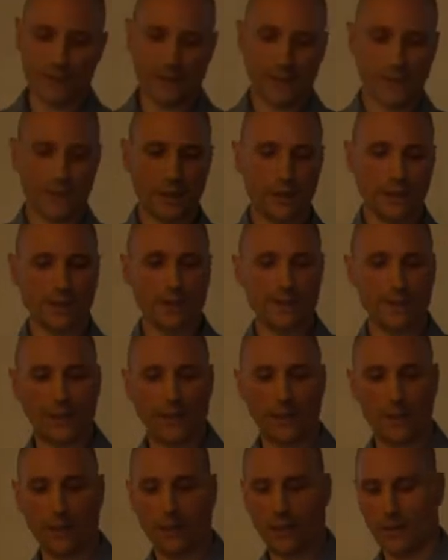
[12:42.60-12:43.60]
transactions
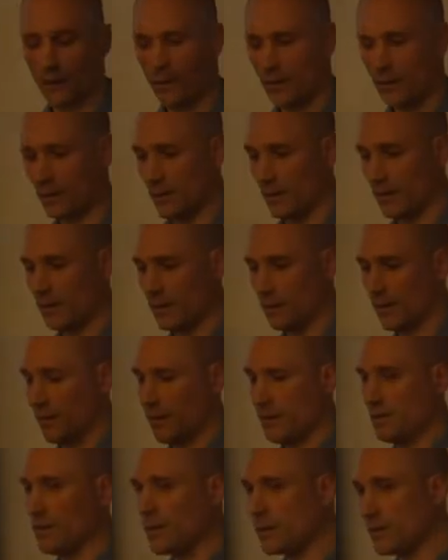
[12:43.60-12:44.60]
in
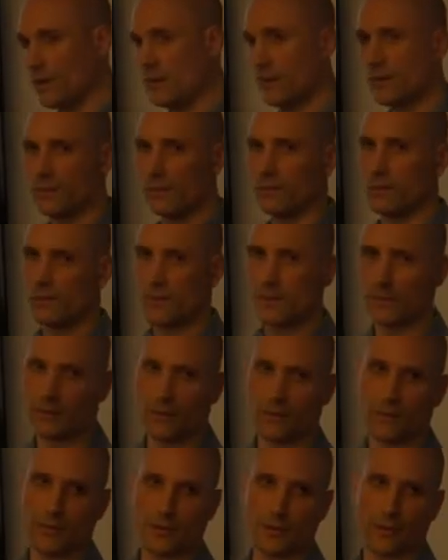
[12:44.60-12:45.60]
Bitcoin or
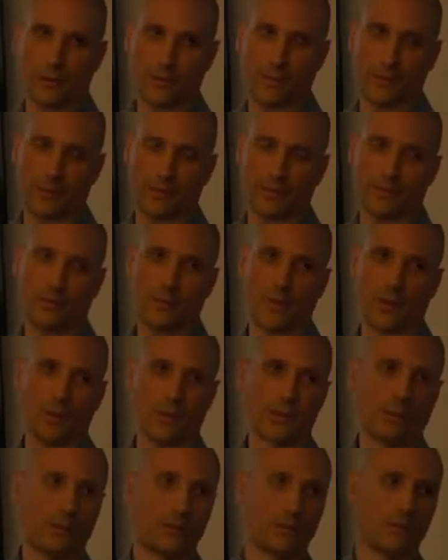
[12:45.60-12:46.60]
other
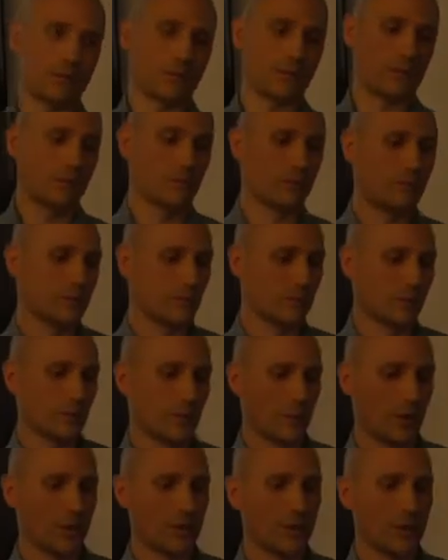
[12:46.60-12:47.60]

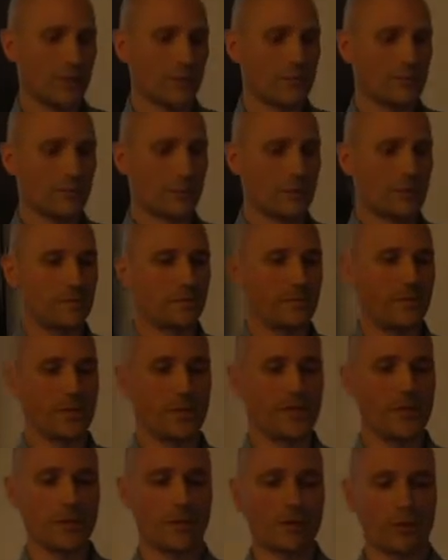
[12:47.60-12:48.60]
blockchains must
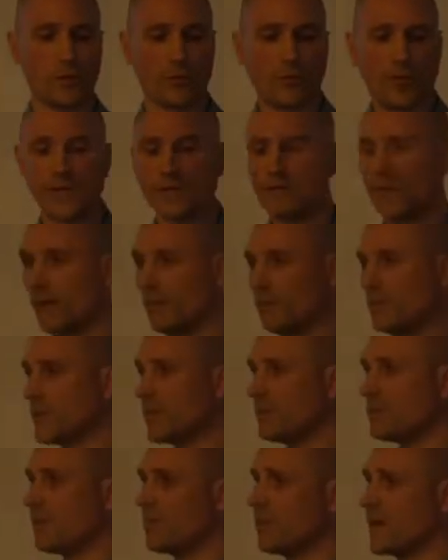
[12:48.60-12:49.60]
be authorized by
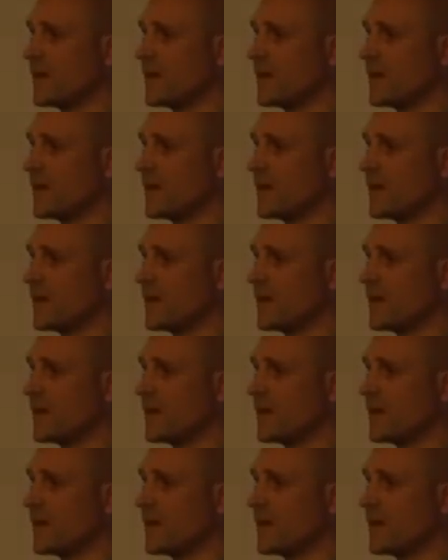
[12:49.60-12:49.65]
multiple